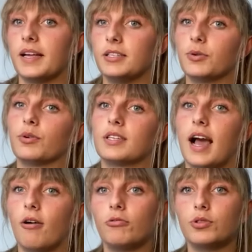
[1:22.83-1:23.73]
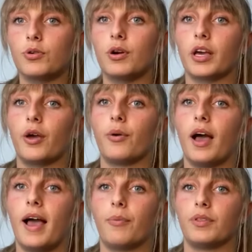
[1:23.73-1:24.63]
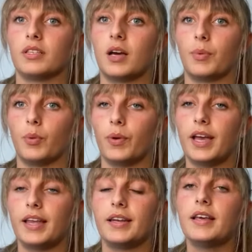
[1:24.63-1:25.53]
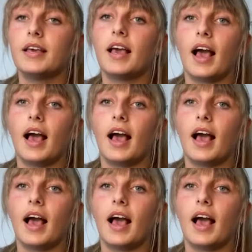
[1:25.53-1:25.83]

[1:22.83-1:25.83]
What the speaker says: indoor to outdoor and go ahead with a double win.